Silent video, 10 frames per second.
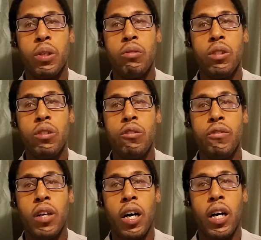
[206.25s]

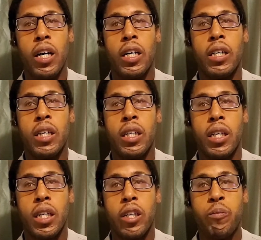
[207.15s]
Bluetooth uh,
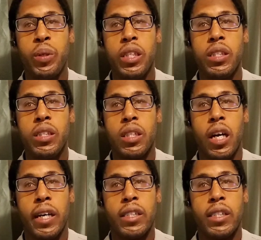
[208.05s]
earpiece.